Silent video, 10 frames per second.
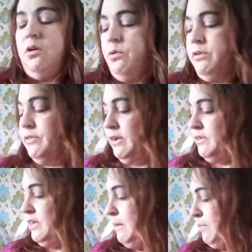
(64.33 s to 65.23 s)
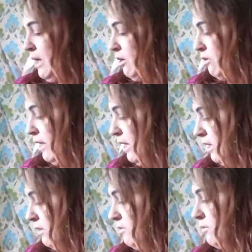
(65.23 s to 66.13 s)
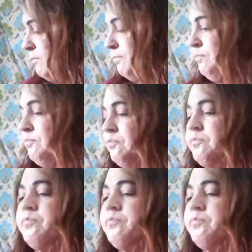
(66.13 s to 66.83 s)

Always like to keep that on hand.